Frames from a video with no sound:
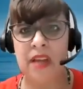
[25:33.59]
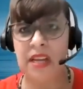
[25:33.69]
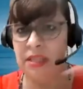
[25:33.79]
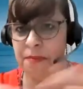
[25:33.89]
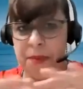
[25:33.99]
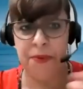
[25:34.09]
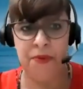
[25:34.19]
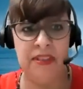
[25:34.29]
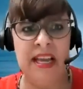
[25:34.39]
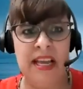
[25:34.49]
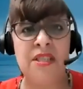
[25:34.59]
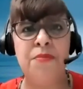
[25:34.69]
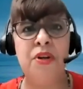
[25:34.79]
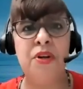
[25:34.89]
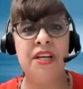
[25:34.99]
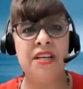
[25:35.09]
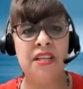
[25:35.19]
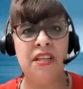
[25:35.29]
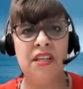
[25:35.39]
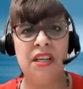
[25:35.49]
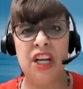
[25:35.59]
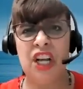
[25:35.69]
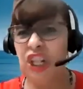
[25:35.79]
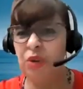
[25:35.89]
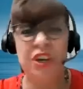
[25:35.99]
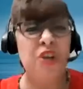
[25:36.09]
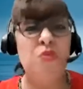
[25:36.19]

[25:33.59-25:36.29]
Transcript: I see people desperate. Look